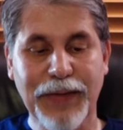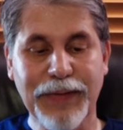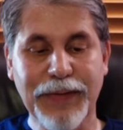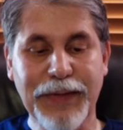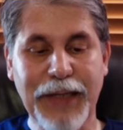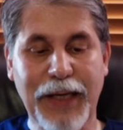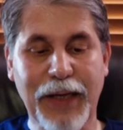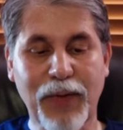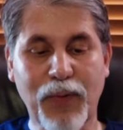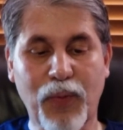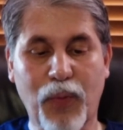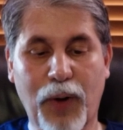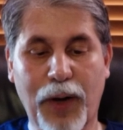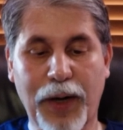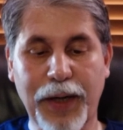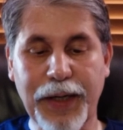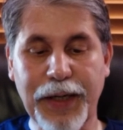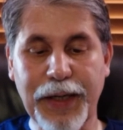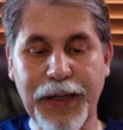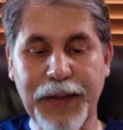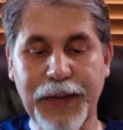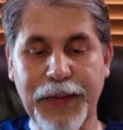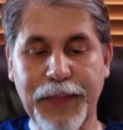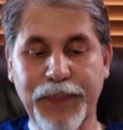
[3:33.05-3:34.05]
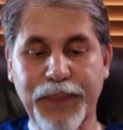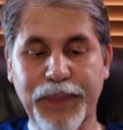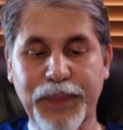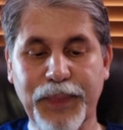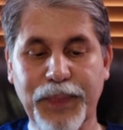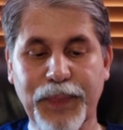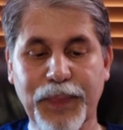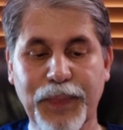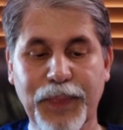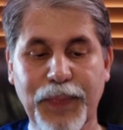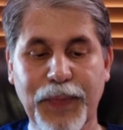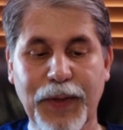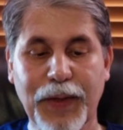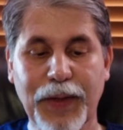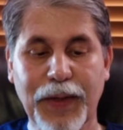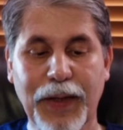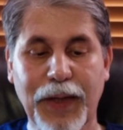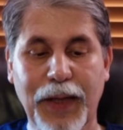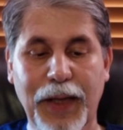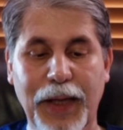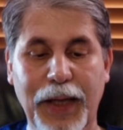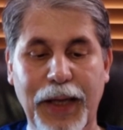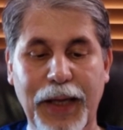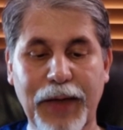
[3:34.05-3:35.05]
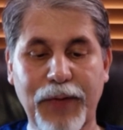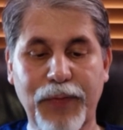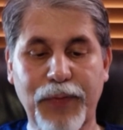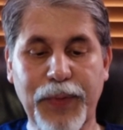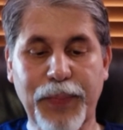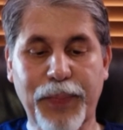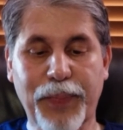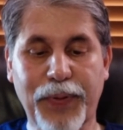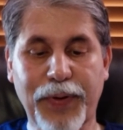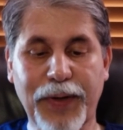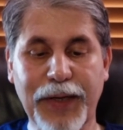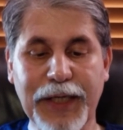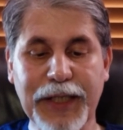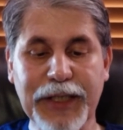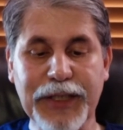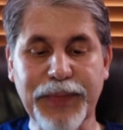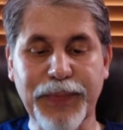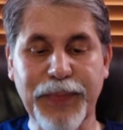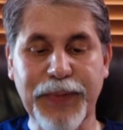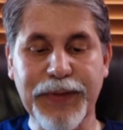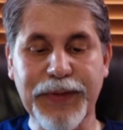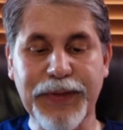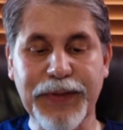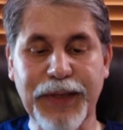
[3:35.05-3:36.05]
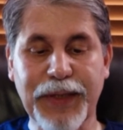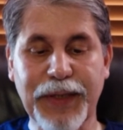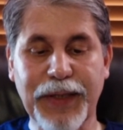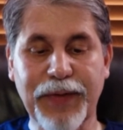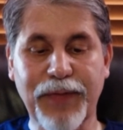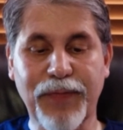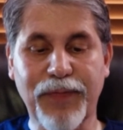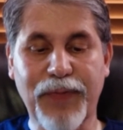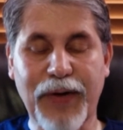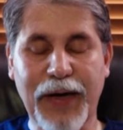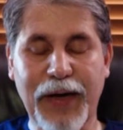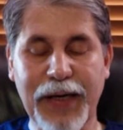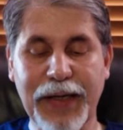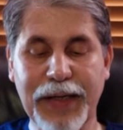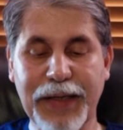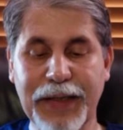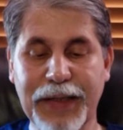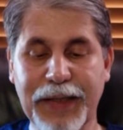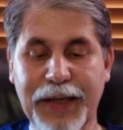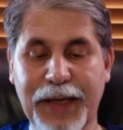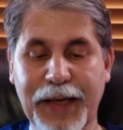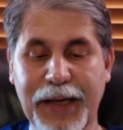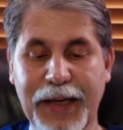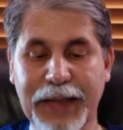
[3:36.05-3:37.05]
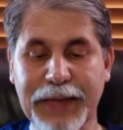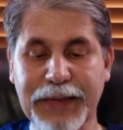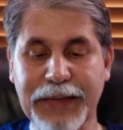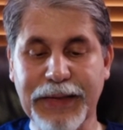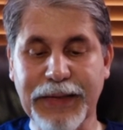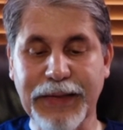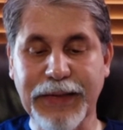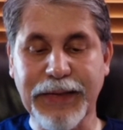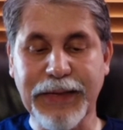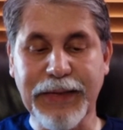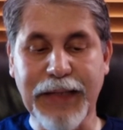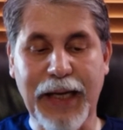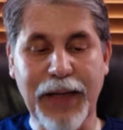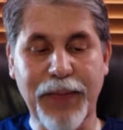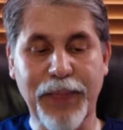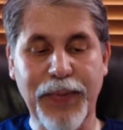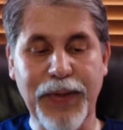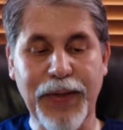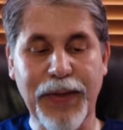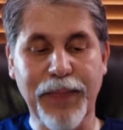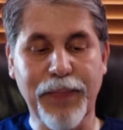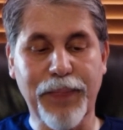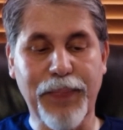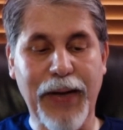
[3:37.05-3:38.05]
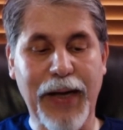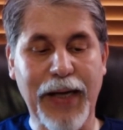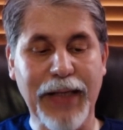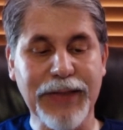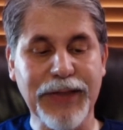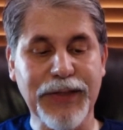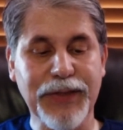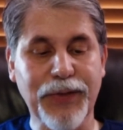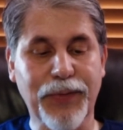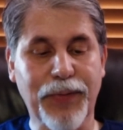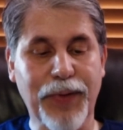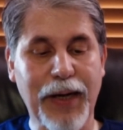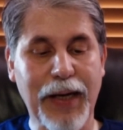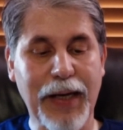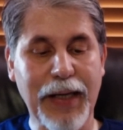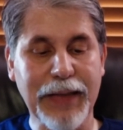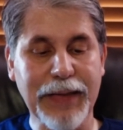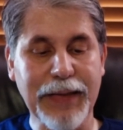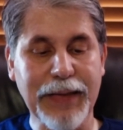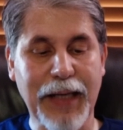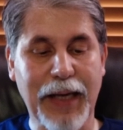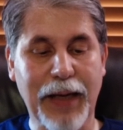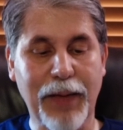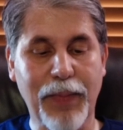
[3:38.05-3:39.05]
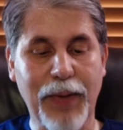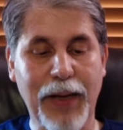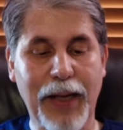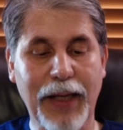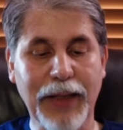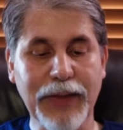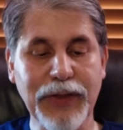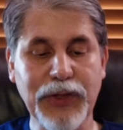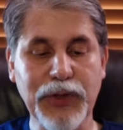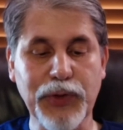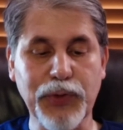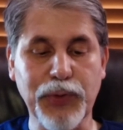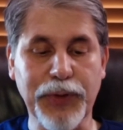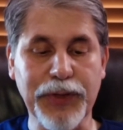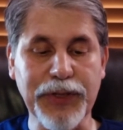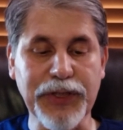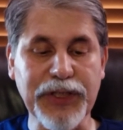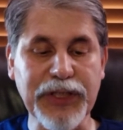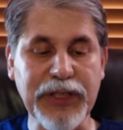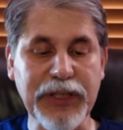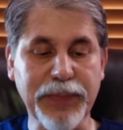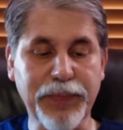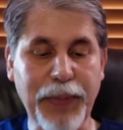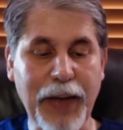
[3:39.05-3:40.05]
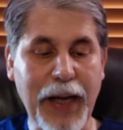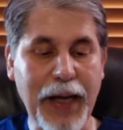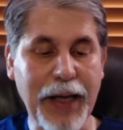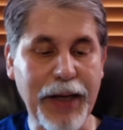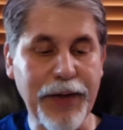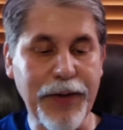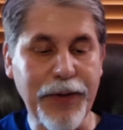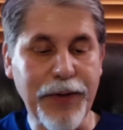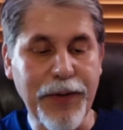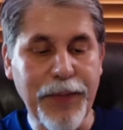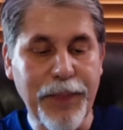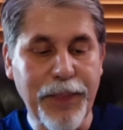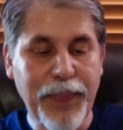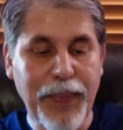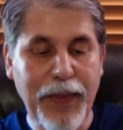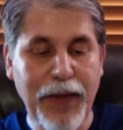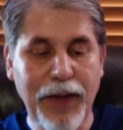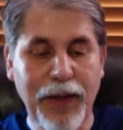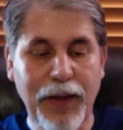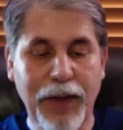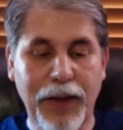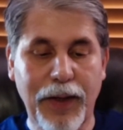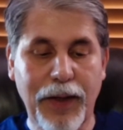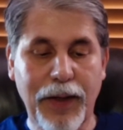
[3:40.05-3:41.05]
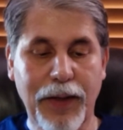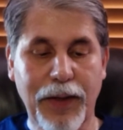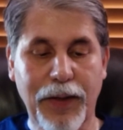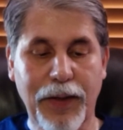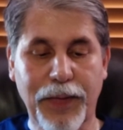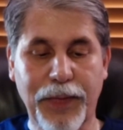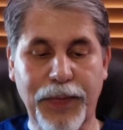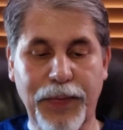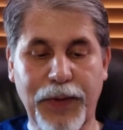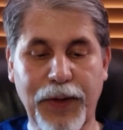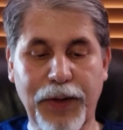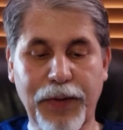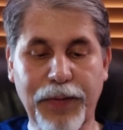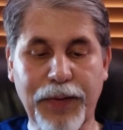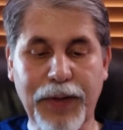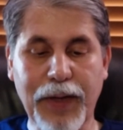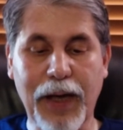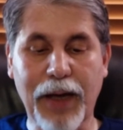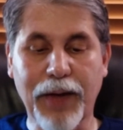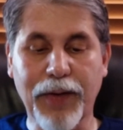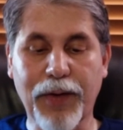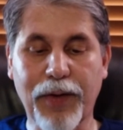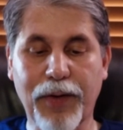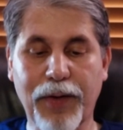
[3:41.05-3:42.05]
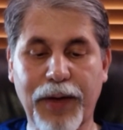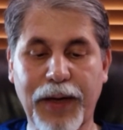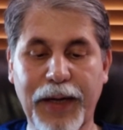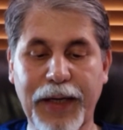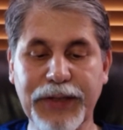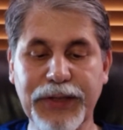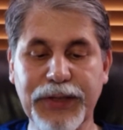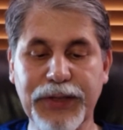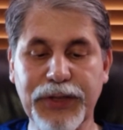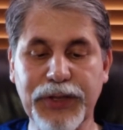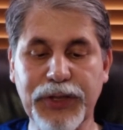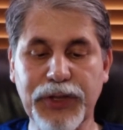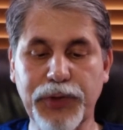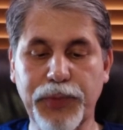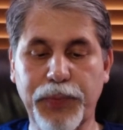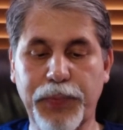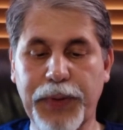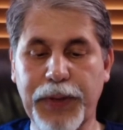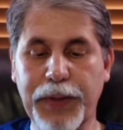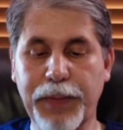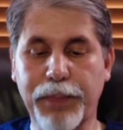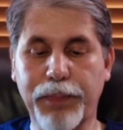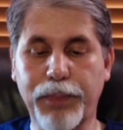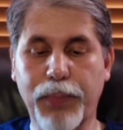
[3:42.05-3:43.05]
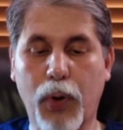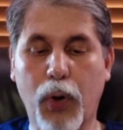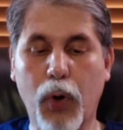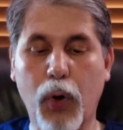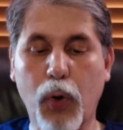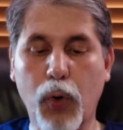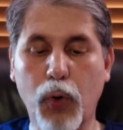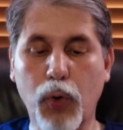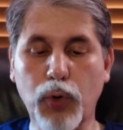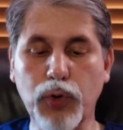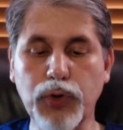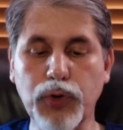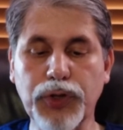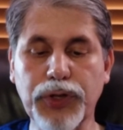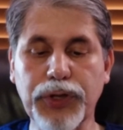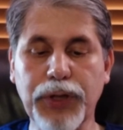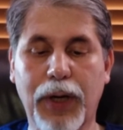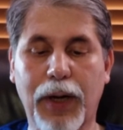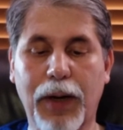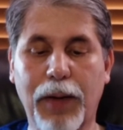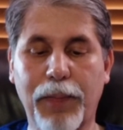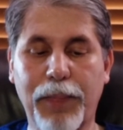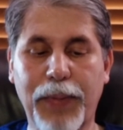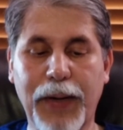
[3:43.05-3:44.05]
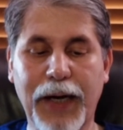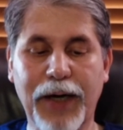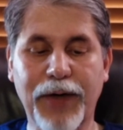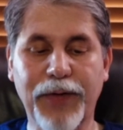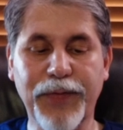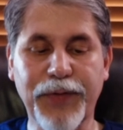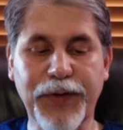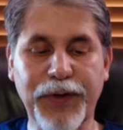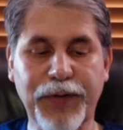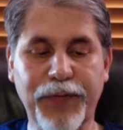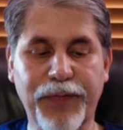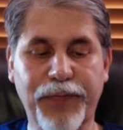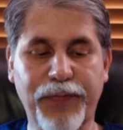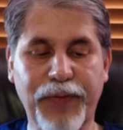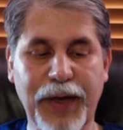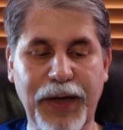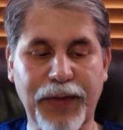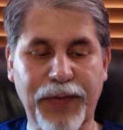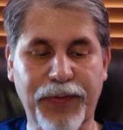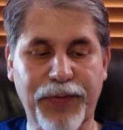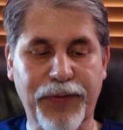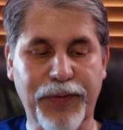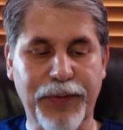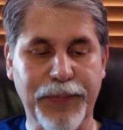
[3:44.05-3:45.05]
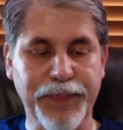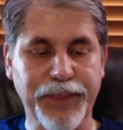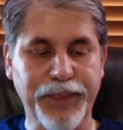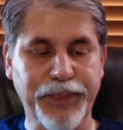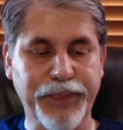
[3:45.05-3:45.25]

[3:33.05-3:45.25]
They wanted a replacement invited guest, that being Pastor Ratabla, to inspire their congregation to be bold about their faith.